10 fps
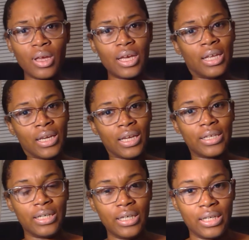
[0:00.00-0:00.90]
getting it
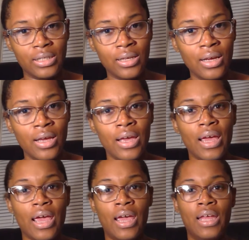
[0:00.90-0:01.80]
done
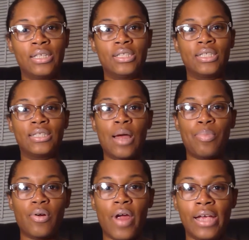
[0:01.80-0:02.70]
and to stop
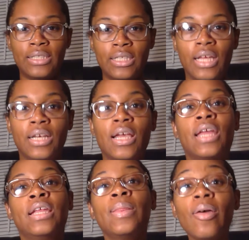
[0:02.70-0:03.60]
procrastinating.
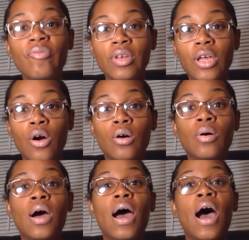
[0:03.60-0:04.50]
And in that video,
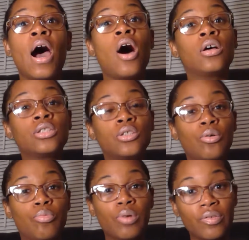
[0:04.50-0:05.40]
I
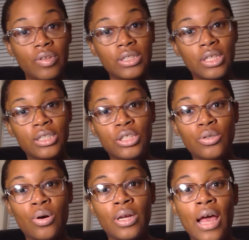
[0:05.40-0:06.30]
also briefly touched
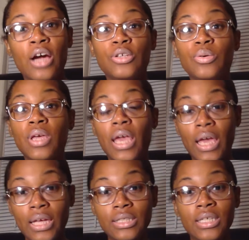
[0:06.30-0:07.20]
on how you
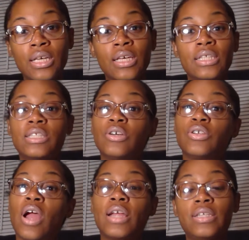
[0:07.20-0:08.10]
can't tell
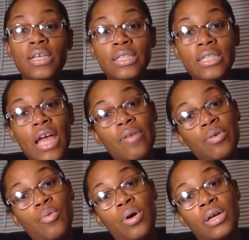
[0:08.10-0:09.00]
your ideas to
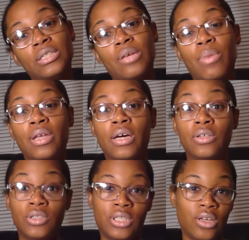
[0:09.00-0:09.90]
everyone because they might not
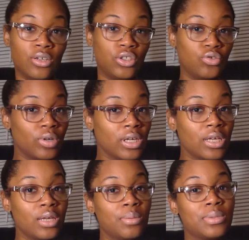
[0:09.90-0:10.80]
understand your
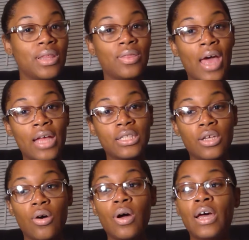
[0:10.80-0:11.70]
dreams and that.
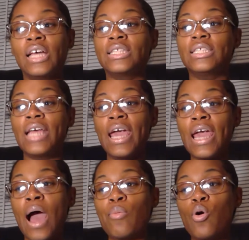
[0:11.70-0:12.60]
So
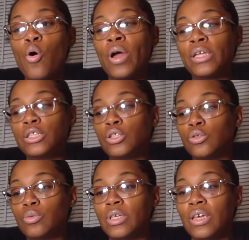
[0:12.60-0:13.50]
today I'm going
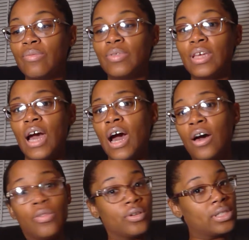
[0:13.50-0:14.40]
to give the
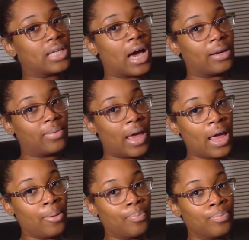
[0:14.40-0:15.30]
other side of
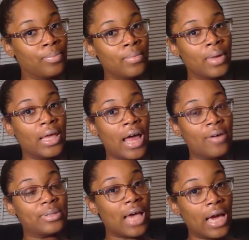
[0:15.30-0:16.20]
that. And I
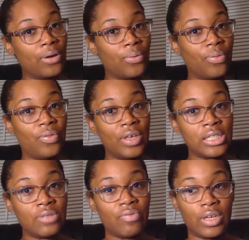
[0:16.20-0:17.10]
have titled
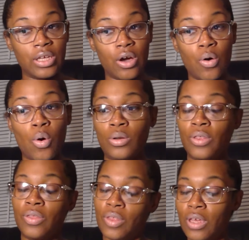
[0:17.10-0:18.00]
this video, or the
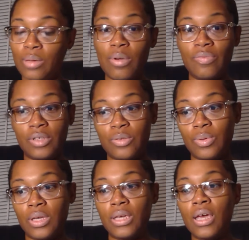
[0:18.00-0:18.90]
theme of this
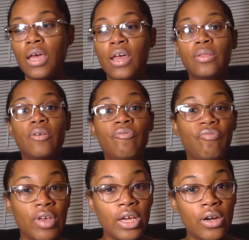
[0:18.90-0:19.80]
week, the
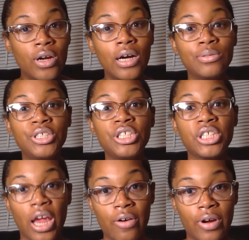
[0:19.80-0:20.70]
fear of
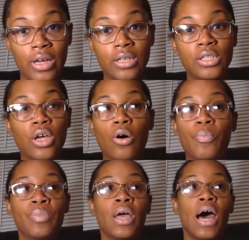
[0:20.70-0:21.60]
sharing.
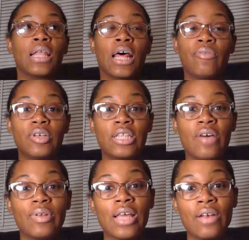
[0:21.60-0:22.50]
So a lot of us
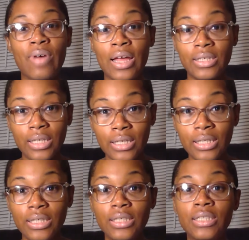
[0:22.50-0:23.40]
have a lot of
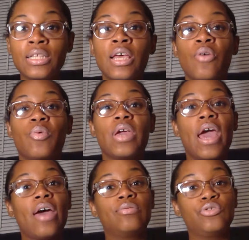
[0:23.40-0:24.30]
ideas, we
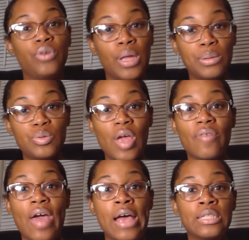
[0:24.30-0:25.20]
have dreams, we
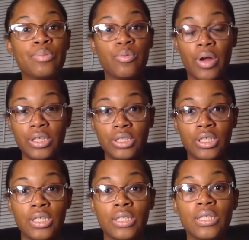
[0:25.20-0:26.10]
have
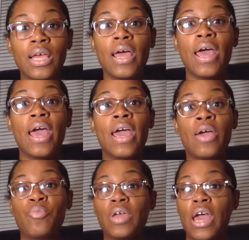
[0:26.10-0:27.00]
aspirations, and we